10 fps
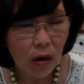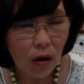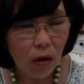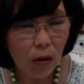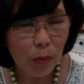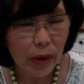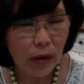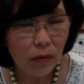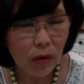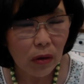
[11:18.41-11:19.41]
are
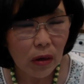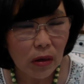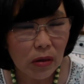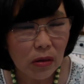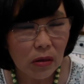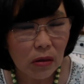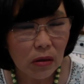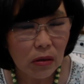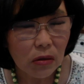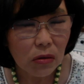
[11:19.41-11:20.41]
being released
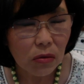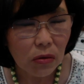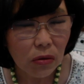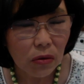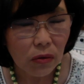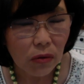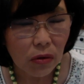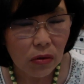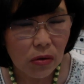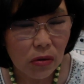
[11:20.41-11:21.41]
to the
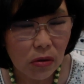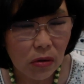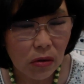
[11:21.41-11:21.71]
universe.